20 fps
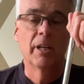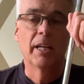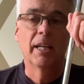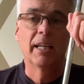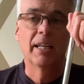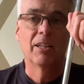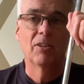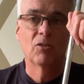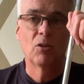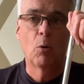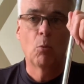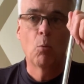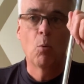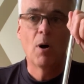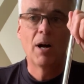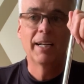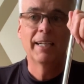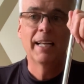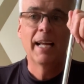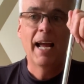is a
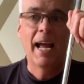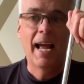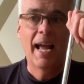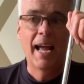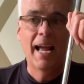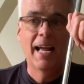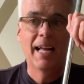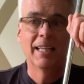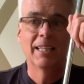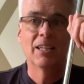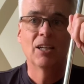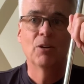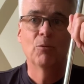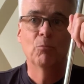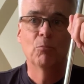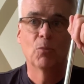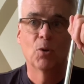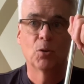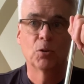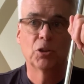one-hand
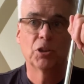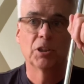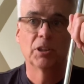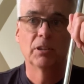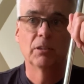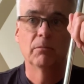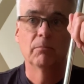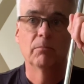motion.